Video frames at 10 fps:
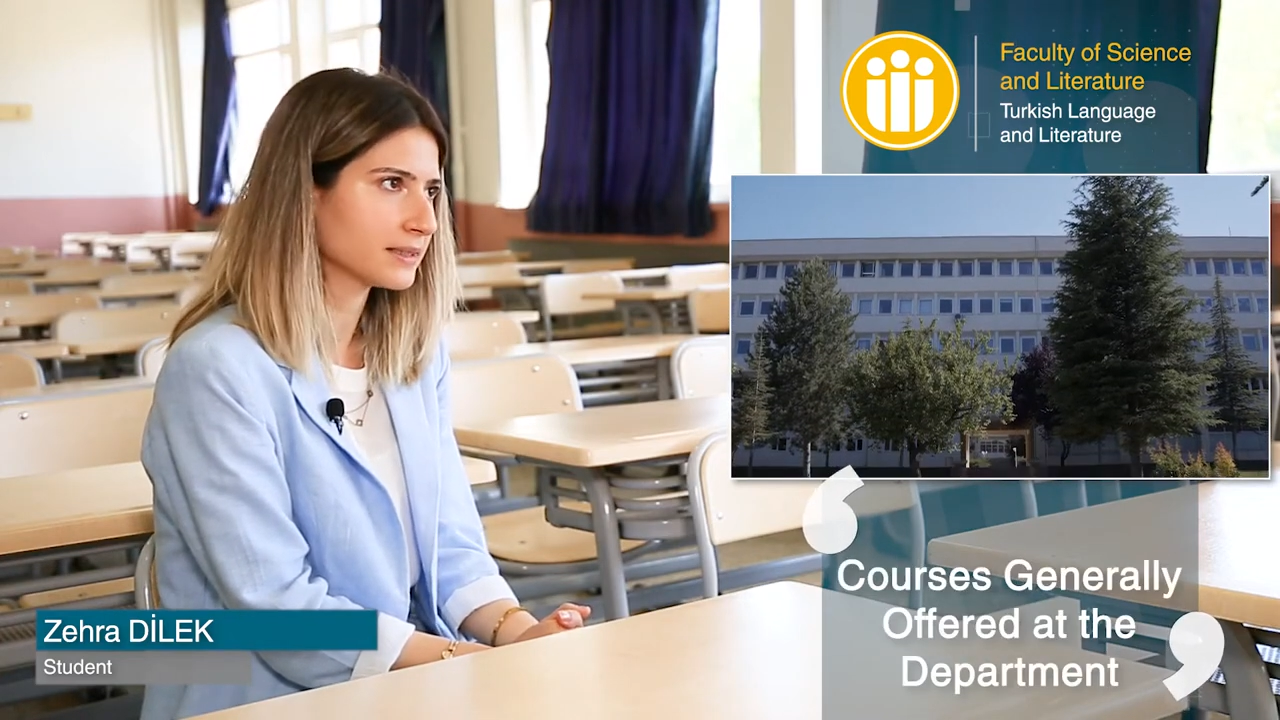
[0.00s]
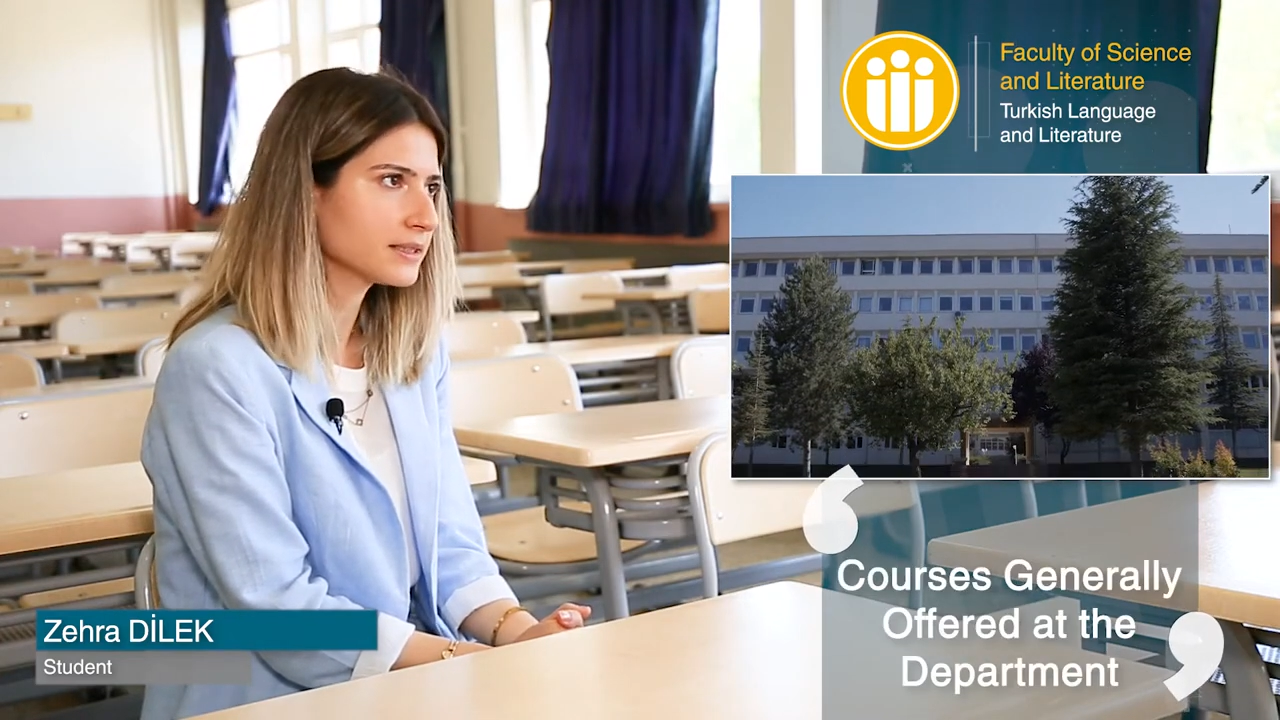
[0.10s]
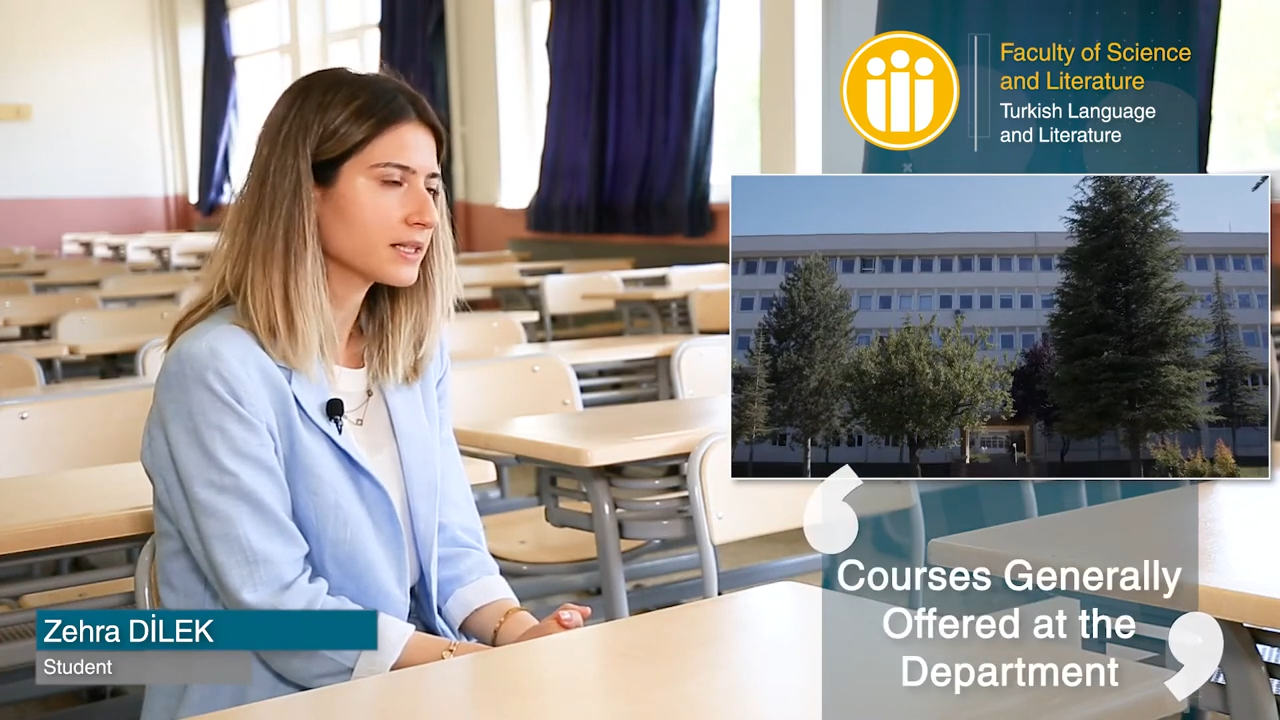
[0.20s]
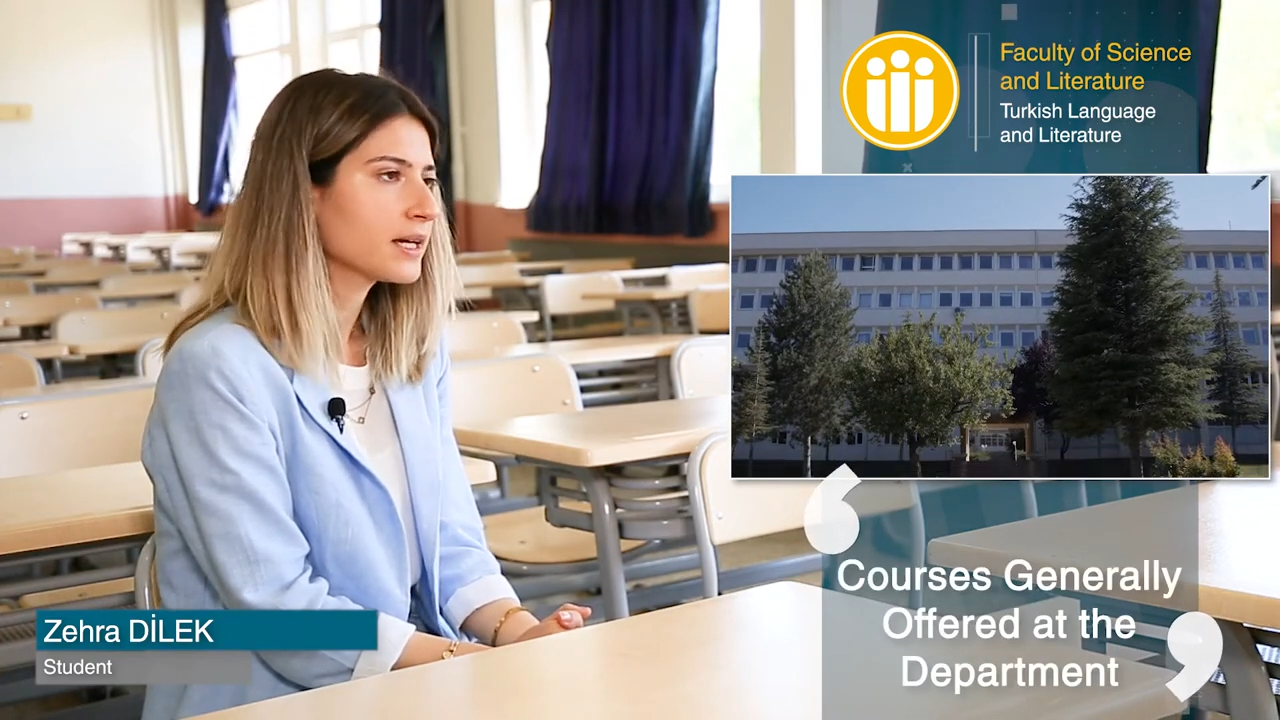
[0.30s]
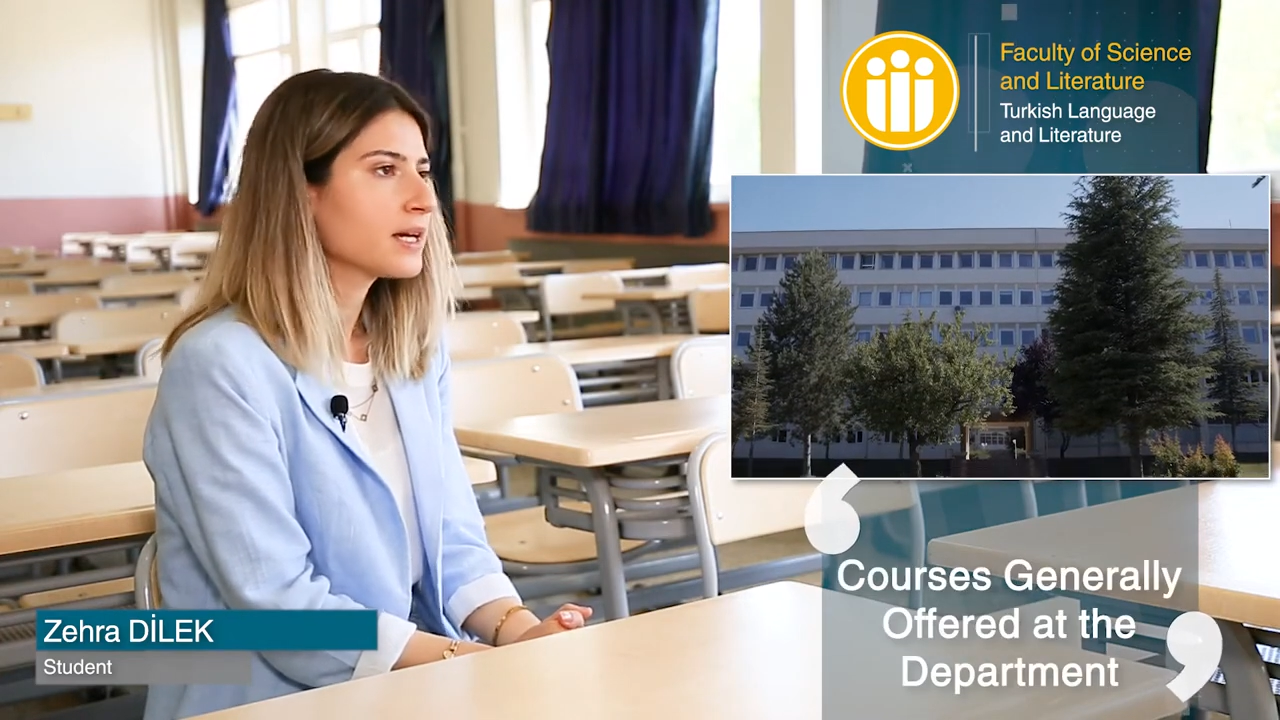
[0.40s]

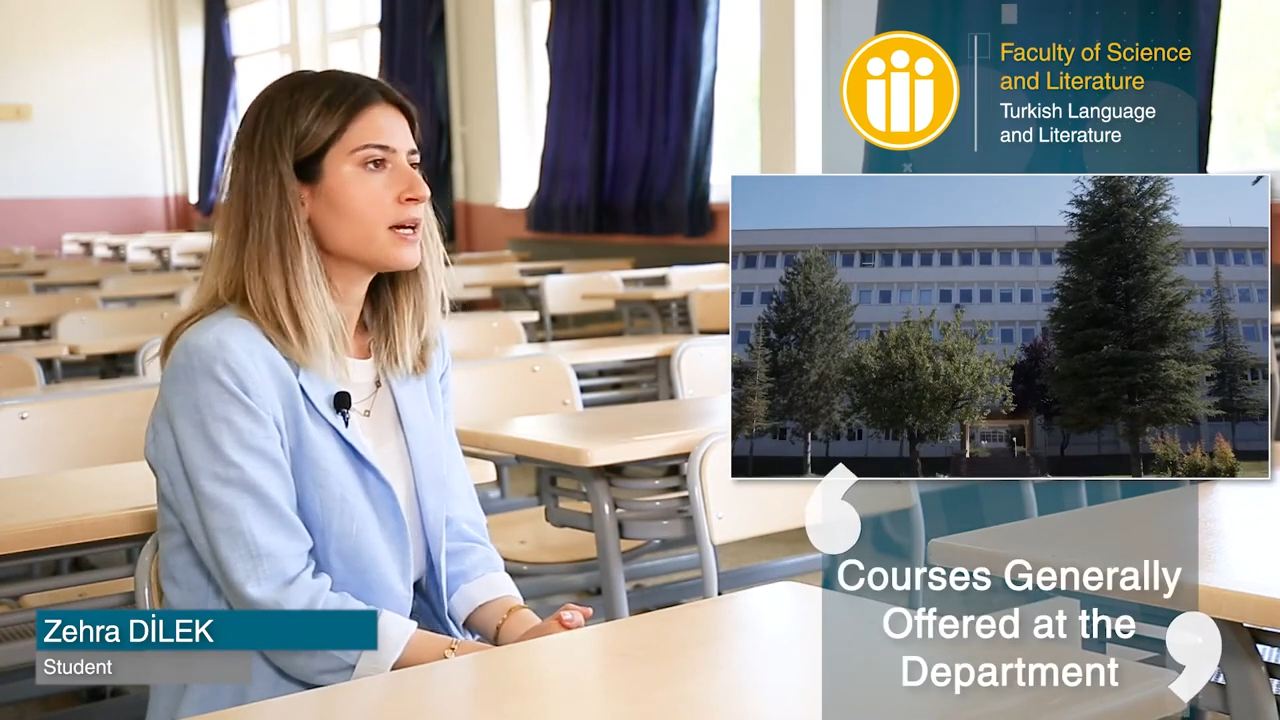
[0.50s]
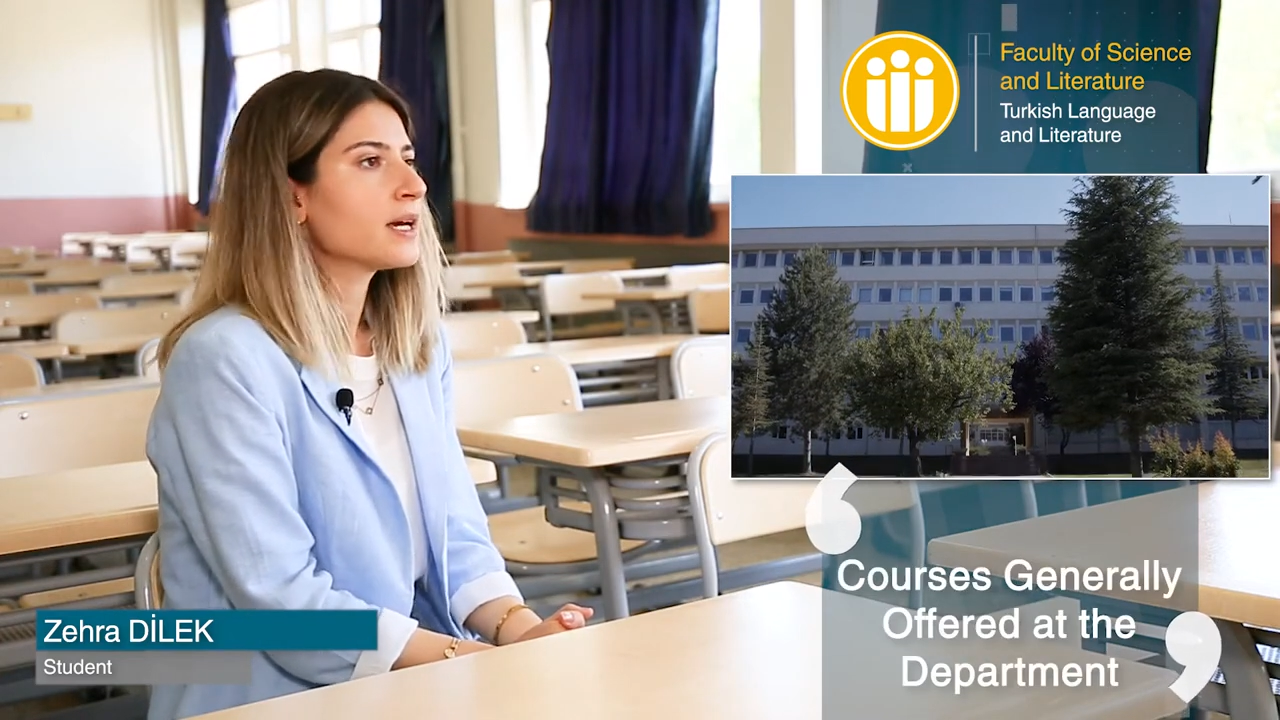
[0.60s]
budget,